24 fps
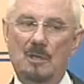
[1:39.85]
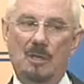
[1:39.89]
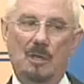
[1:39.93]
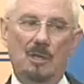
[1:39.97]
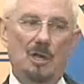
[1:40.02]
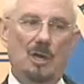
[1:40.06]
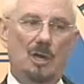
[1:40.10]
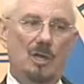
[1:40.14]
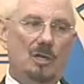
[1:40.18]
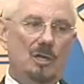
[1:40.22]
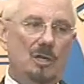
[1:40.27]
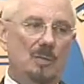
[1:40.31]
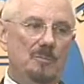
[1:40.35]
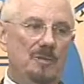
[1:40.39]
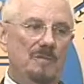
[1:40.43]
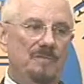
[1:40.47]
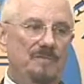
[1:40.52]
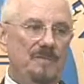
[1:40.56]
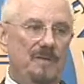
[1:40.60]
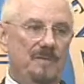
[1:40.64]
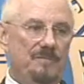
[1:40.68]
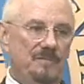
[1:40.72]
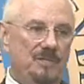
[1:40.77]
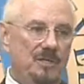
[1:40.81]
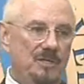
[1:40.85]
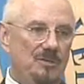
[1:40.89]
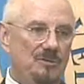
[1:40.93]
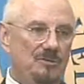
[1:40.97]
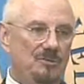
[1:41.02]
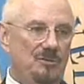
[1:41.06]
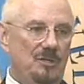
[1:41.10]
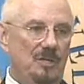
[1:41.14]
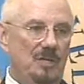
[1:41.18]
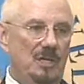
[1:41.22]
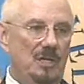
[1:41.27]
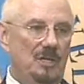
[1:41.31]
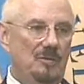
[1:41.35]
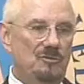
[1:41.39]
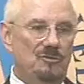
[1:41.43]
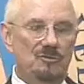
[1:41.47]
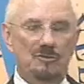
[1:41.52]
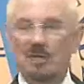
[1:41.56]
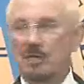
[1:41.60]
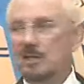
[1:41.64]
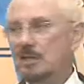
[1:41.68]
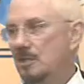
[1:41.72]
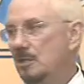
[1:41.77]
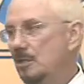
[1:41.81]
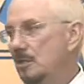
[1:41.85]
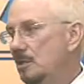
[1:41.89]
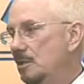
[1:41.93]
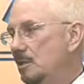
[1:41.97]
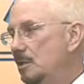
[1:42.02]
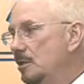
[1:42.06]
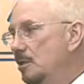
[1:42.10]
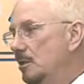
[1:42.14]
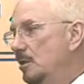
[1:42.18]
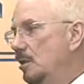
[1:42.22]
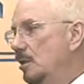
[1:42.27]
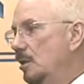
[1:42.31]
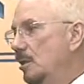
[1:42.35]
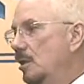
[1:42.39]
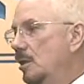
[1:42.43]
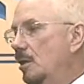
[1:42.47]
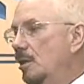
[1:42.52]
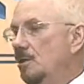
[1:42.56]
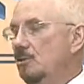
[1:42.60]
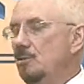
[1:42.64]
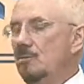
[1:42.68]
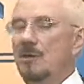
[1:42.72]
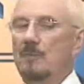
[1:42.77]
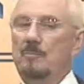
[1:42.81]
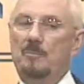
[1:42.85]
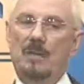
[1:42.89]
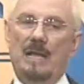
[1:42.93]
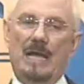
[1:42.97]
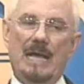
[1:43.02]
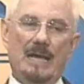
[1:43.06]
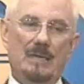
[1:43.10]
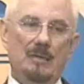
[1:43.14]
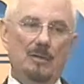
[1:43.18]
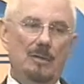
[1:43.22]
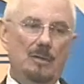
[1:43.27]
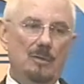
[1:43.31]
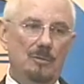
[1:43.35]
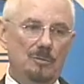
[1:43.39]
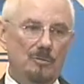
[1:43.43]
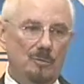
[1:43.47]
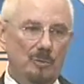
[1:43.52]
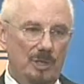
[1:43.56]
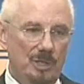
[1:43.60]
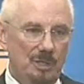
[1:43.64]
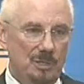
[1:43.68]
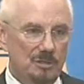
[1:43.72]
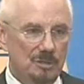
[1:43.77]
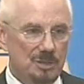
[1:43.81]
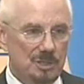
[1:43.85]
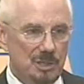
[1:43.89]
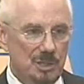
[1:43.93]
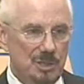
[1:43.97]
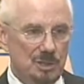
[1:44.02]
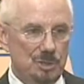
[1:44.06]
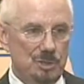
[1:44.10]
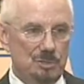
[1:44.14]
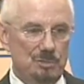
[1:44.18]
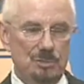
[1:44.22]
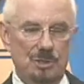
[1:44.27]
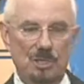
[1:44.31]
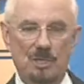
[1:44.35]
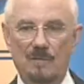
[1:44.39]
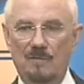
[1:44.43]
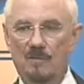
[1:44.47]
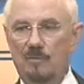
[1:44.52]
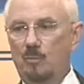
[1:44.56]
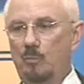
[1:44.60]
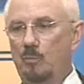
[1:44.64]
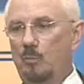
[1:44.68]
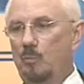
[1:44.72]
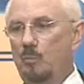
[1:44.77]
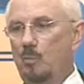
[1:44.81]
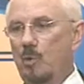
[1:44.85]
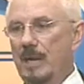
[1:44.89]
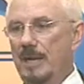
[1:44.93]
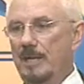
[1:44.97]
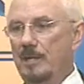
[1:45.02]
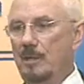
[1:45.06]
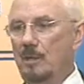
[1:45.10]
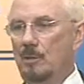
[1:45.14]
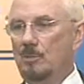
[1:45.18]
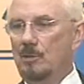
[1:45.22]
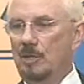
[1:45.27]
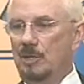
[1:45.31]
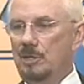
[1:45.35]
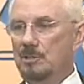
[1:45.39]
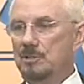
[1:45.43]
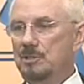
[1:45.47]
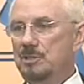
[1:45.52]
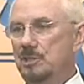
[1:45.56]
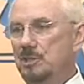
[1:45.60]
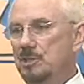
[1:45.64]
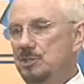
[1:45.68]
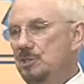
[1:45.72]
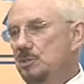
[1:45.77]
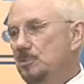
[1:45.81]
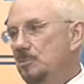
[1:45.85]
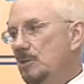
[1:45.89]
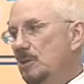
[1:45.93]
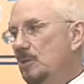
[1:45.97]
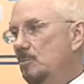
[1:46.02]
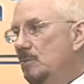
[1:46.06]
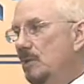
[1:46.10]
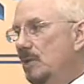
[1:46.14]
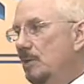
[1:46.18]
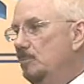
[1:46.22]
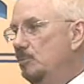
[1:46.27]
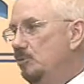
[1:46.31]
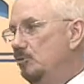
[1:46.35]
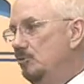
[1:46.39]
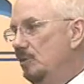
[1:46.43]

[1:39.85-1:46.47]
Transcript: Along come the 50s, and suddenly uh, you have black-owned radio stations, you have white-owned radio stations playing black music,